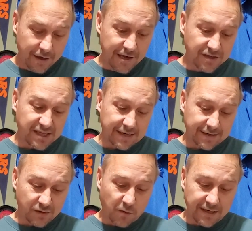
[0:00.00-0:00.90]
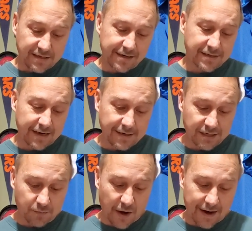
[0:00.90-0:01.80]
Houston is 1-6 against
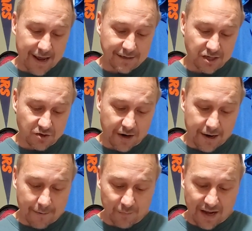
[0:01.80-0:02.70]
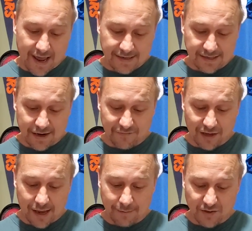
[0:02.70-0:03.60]
spread and straight up last 7
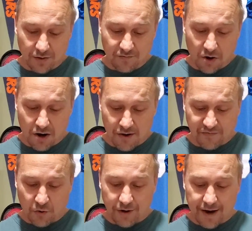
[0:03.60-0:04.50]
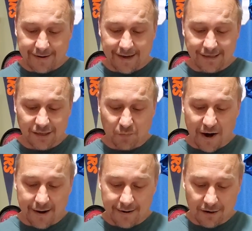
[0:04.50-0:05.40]
games overall, 4-9 against
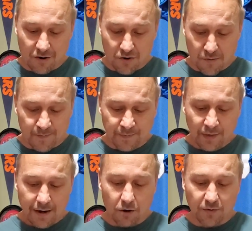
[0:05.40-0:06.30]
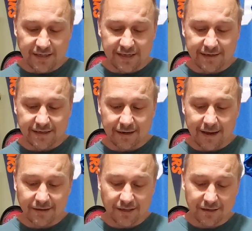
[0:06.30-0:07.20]
spread at home, 0-6
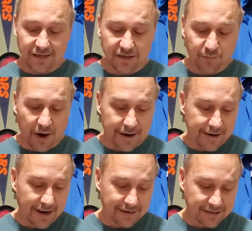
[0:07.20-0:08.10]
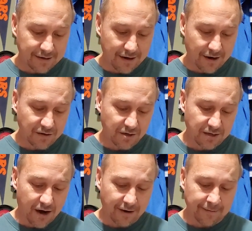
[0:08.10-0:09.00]
against the spread as an
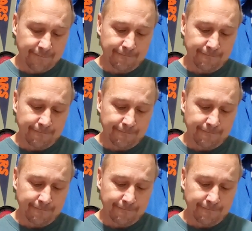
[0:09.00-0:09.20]
underdog.